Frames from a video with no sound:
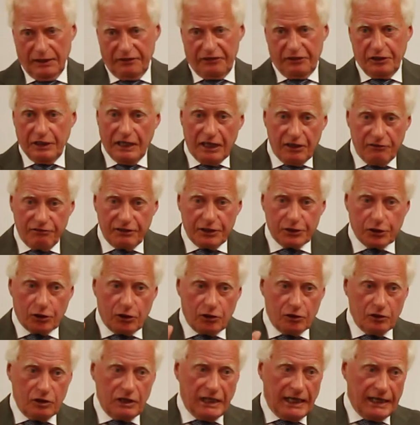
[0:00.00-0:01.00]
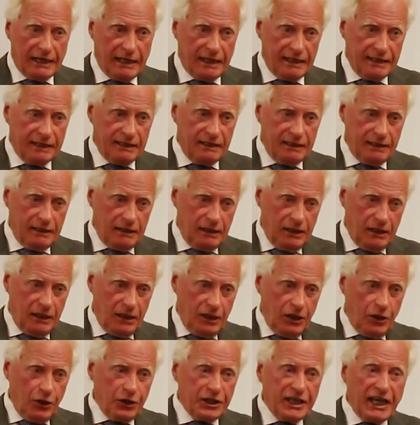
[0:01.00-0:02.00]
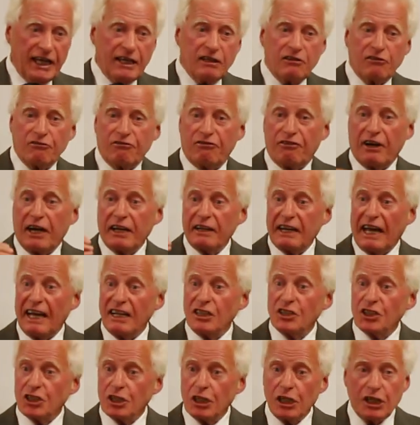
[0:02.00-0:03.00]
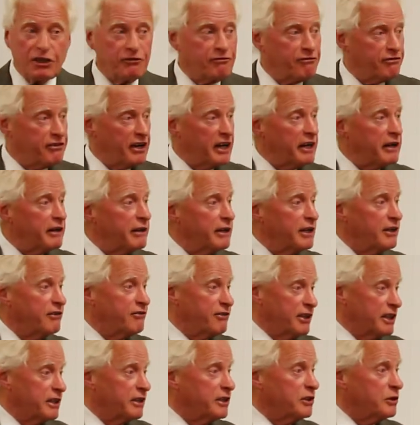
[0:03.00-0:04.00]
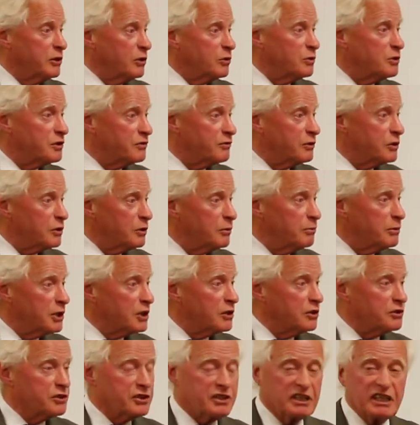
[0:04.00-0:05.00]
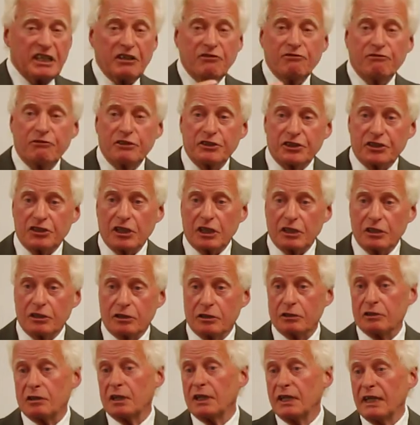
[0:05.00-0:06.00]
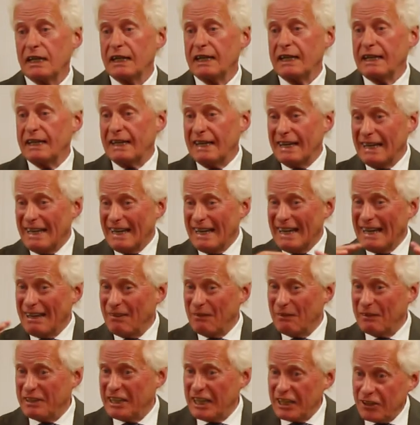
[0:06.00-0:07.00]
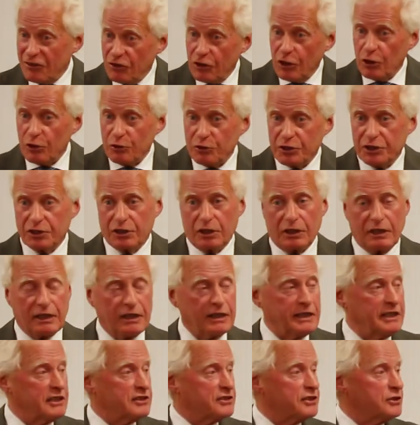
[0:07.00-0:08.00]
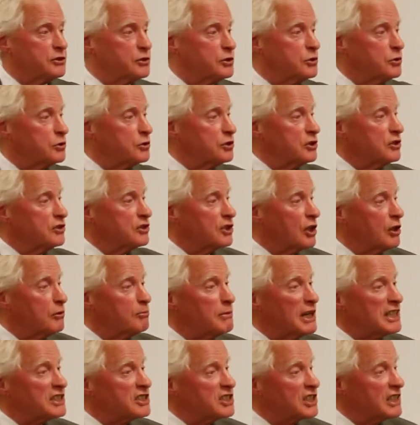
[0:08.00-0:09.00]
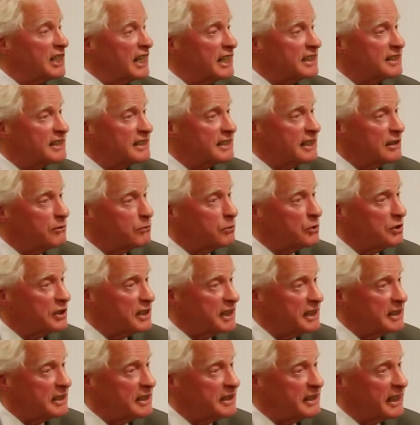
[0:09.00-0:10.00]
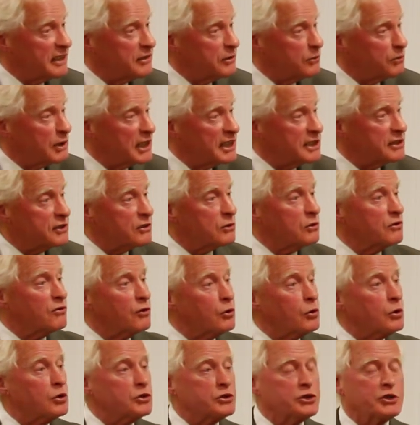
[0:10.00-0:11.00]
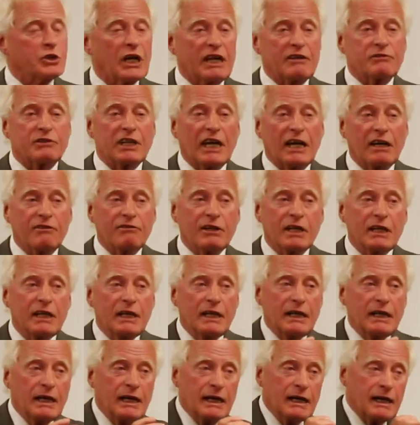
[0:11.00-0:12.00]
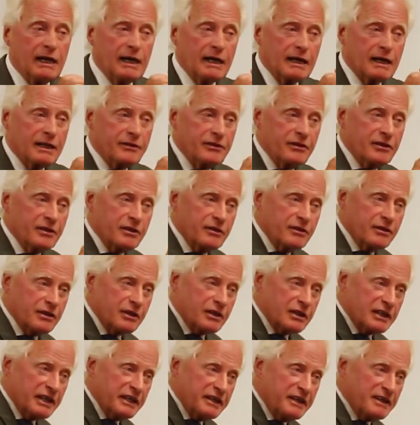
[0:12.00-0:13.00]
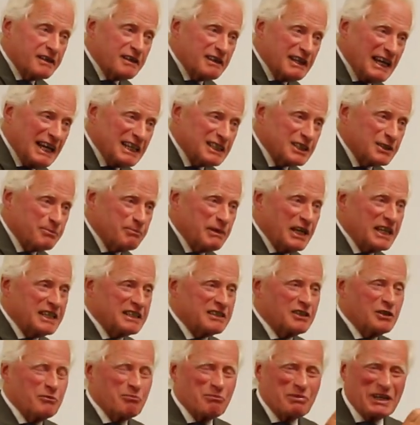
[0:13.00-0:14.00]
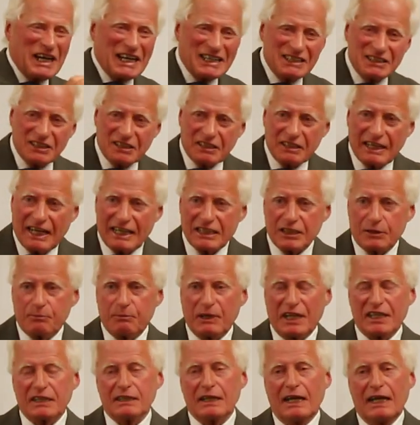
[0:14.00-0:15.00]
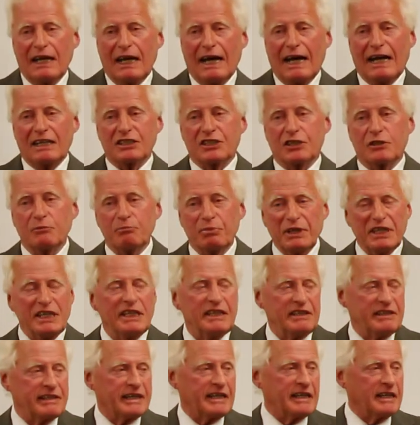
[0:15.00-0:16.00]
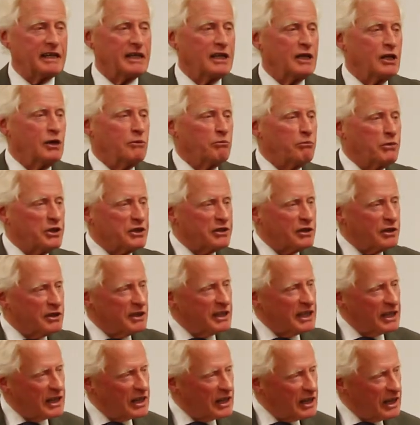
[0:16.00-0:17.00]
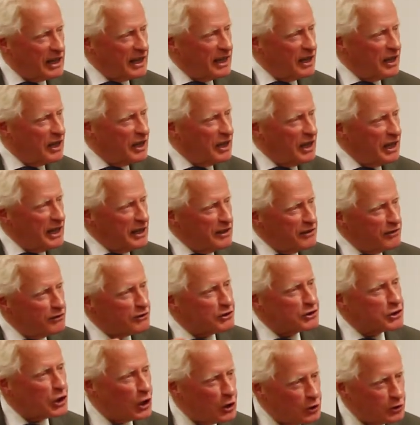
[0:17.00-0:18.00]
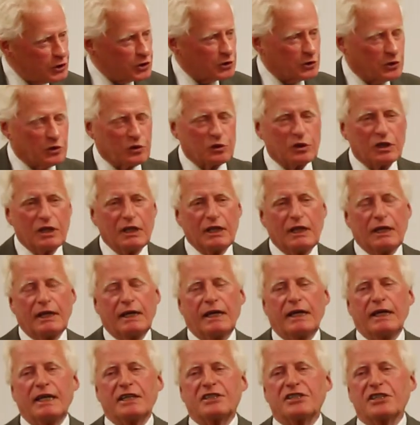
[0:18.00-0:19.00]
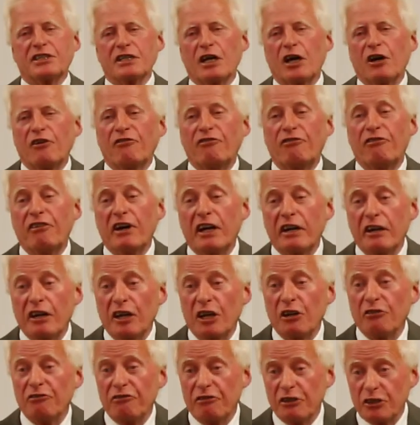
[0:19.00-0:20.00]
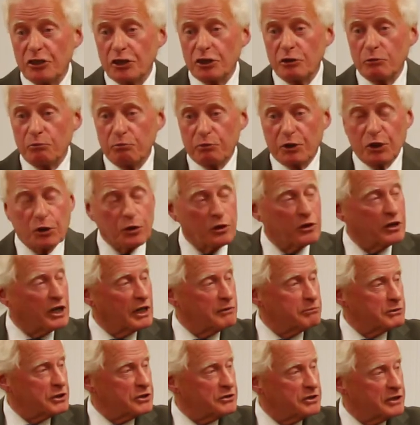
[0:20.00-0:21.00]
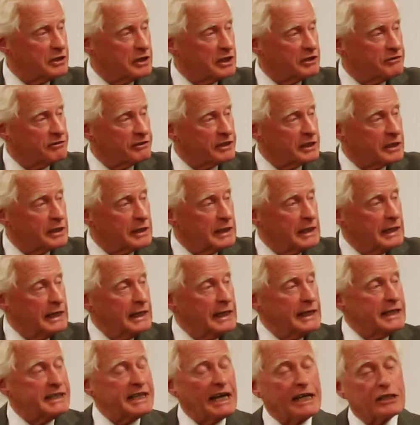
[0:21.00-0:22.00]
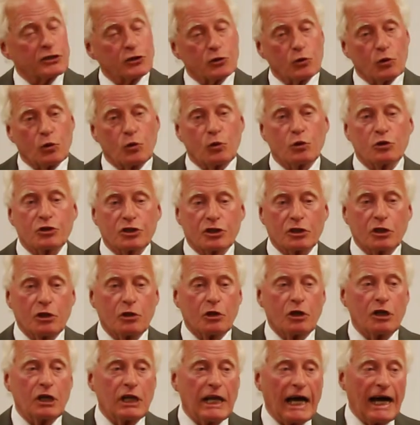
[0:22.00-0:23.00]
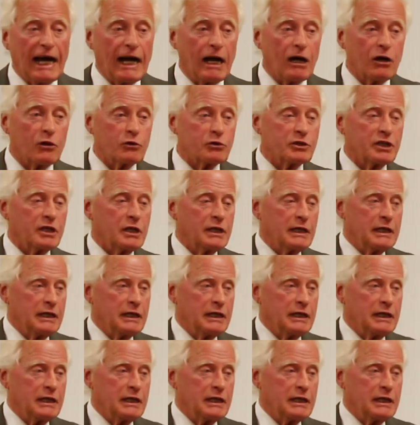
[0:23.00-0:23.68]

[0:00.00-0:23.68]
delivered online. Again, financially very, very useful because the infrastructure within those uh, institutions are much less than would need it otherwise. Of course, you have to have uh, the, the clinical aspect, the practical aspect has to be there. But in total, it's a very efficient program to deliver. It has also allowed